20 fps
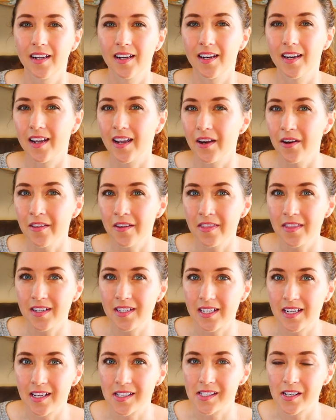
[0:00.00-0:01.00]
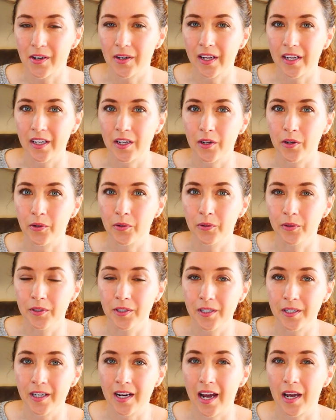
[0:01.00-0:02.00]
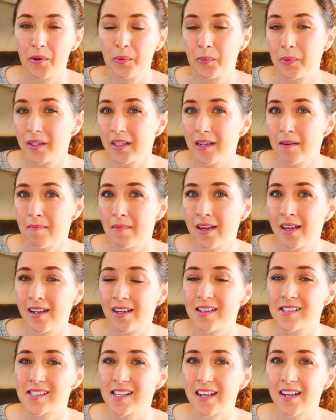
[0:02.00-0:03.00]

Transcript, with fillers: Now that the days are getting colder, I will admit it's